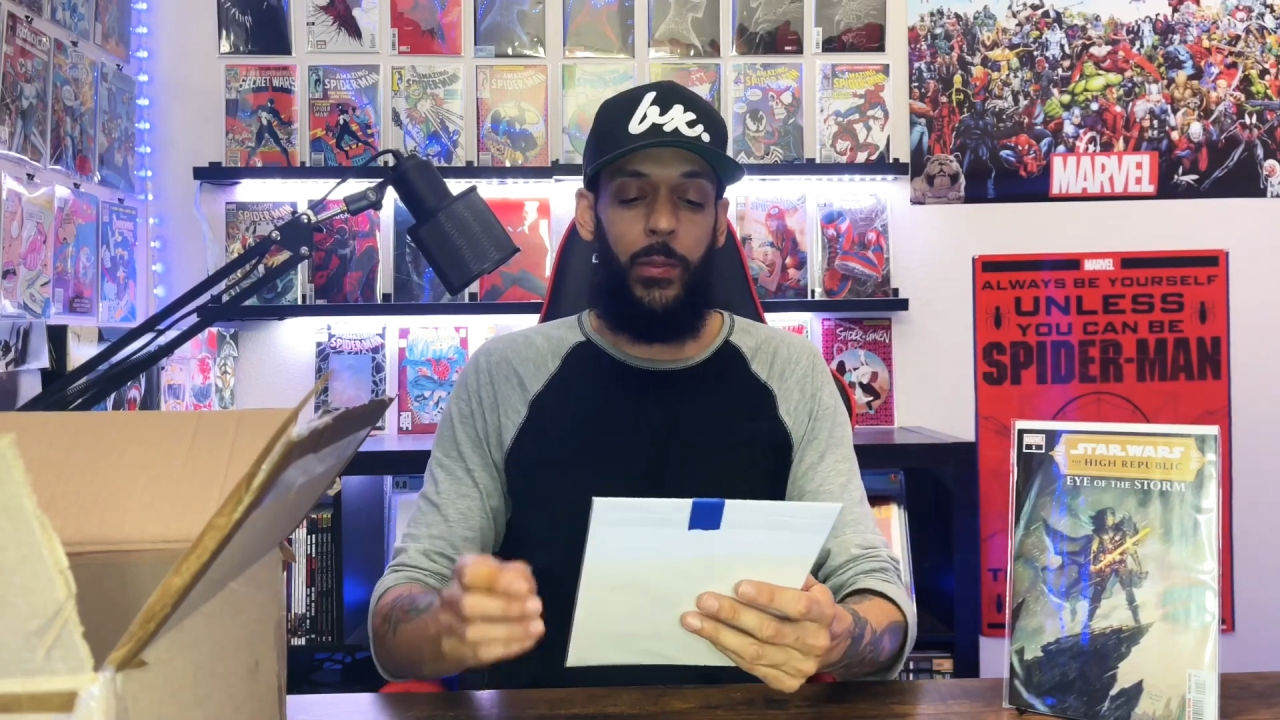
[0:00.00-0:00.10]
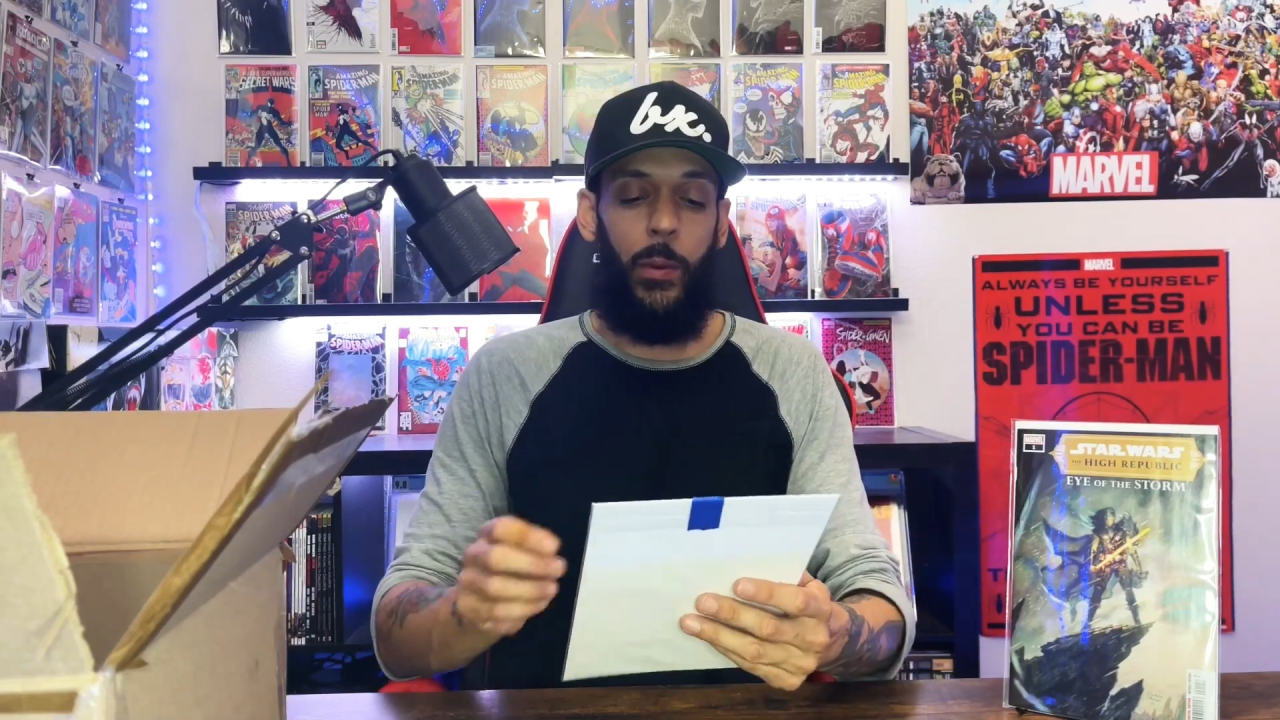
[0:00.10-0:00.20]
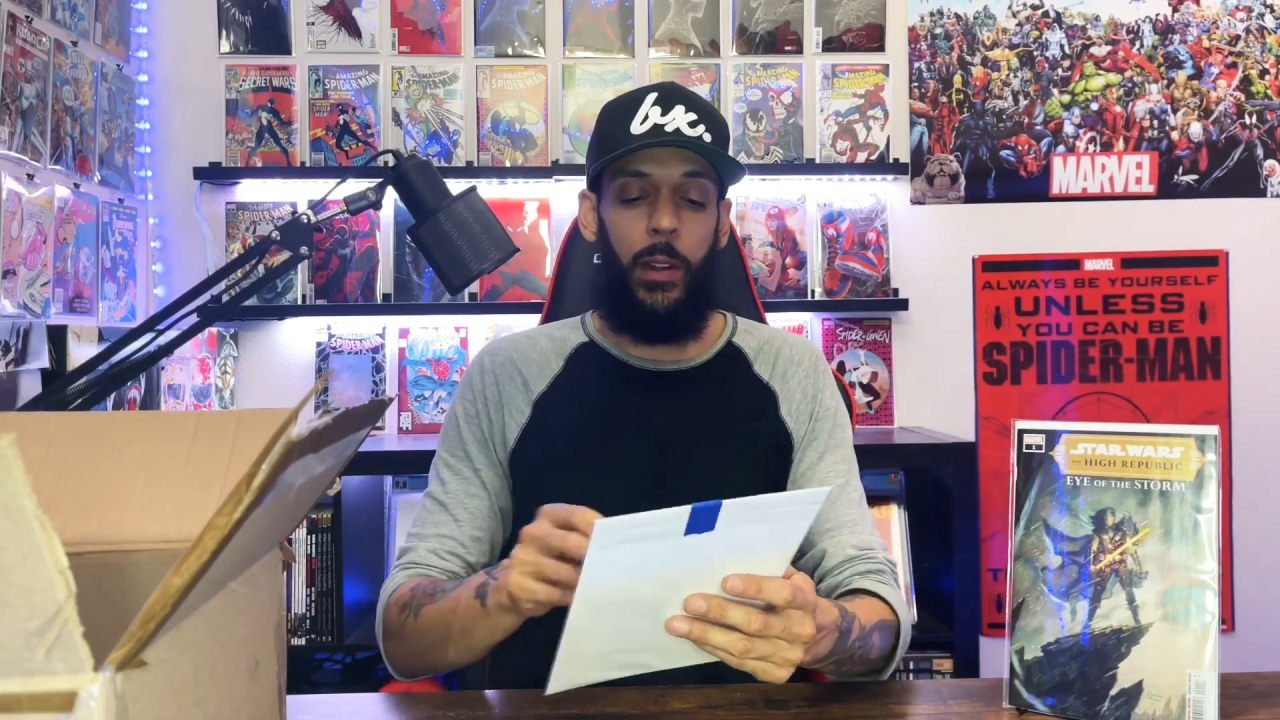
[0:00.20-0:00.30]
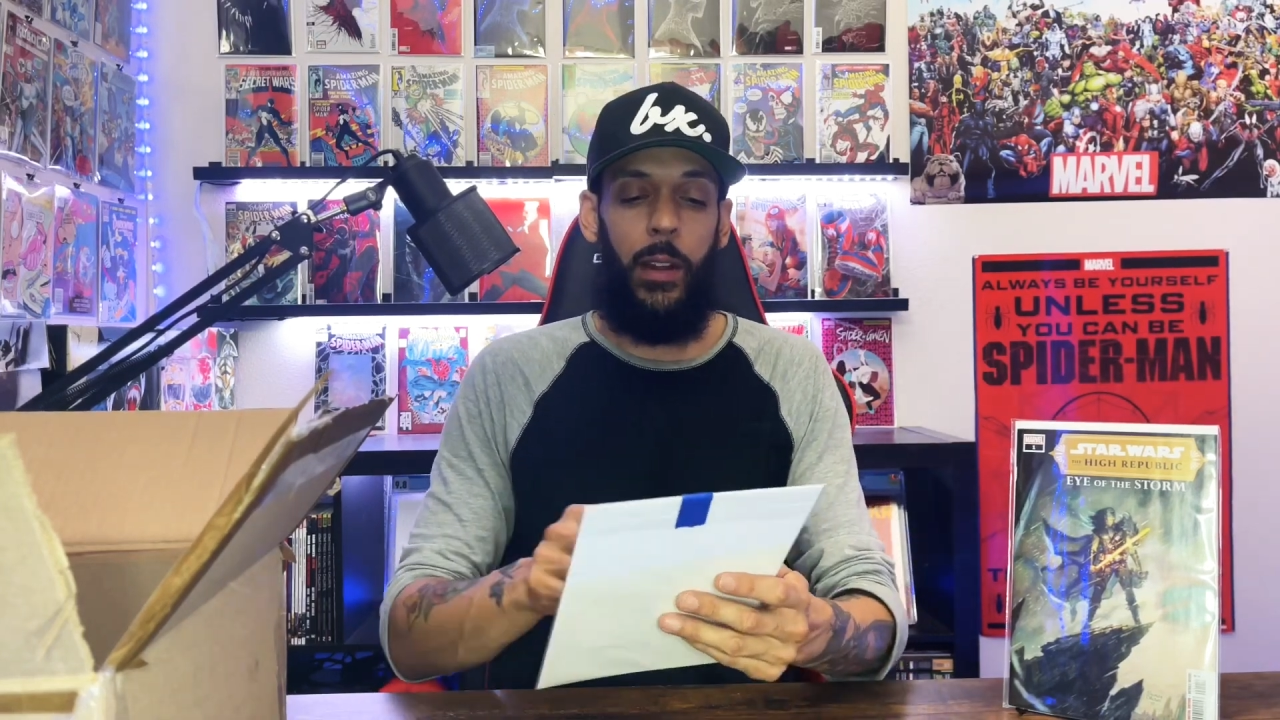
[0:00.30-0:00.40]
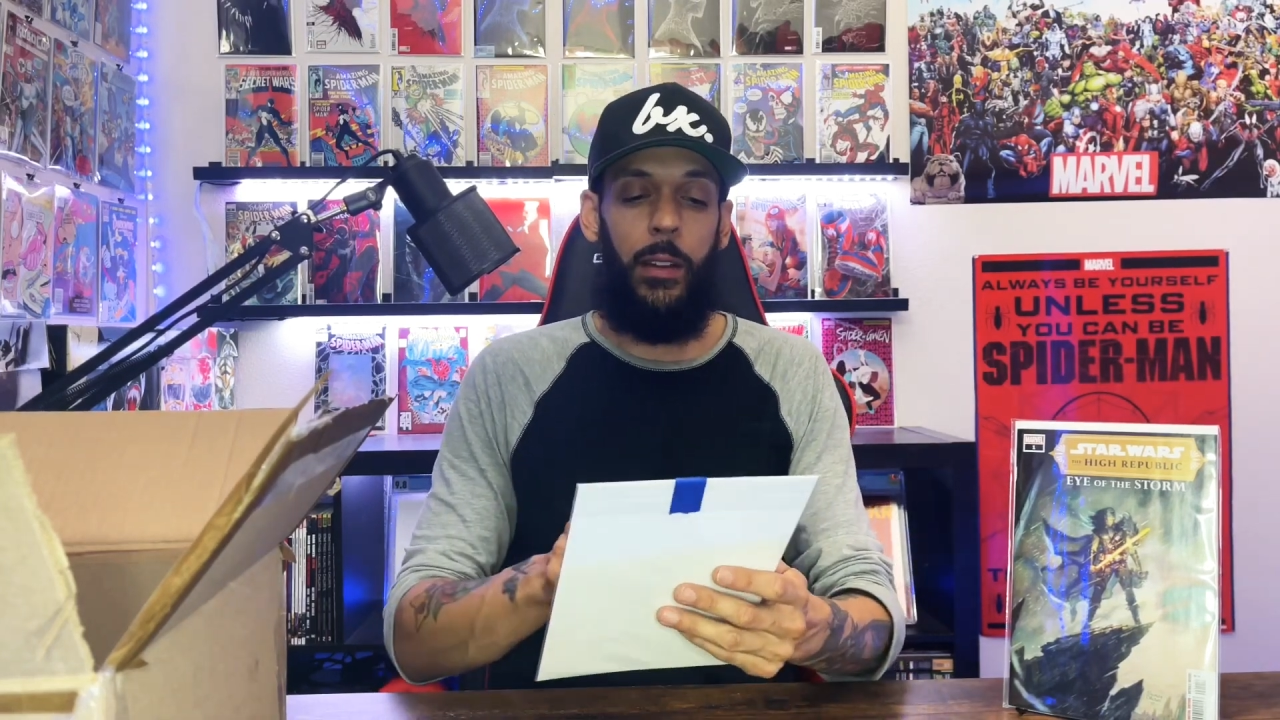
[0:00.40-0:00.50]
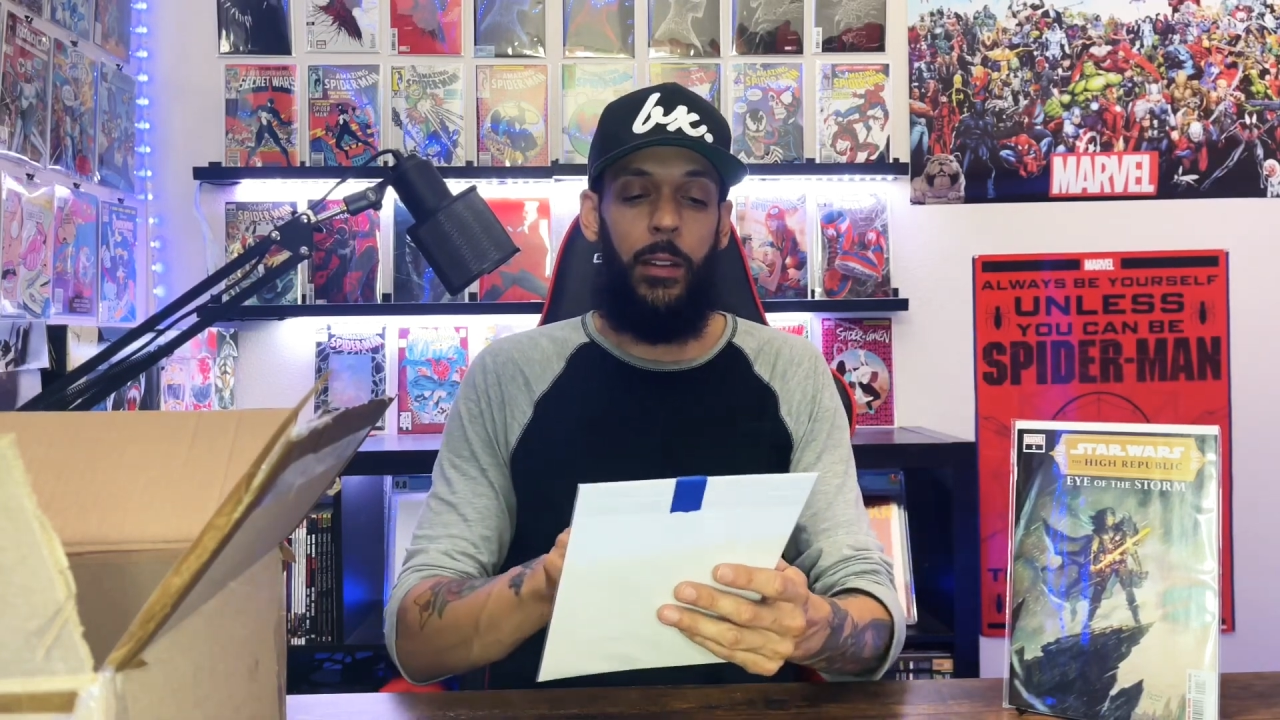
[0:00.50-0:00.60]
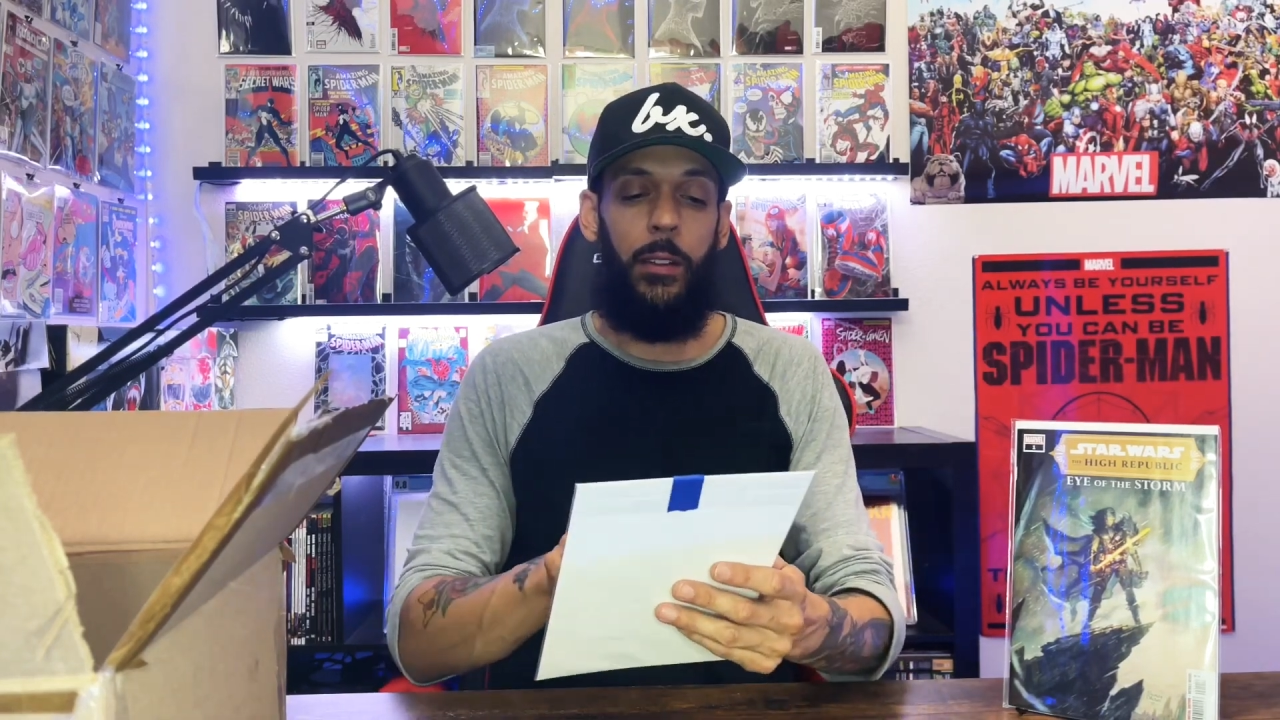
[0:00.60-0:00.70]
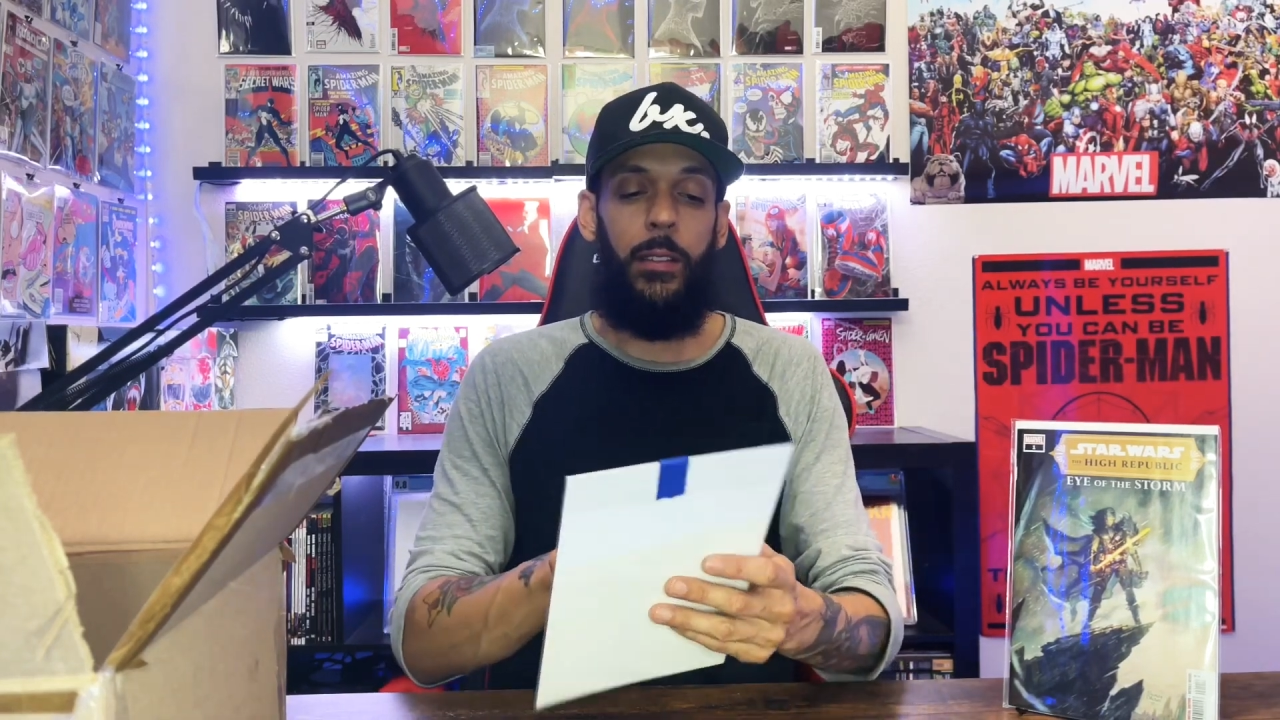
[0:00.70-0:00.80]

one on here.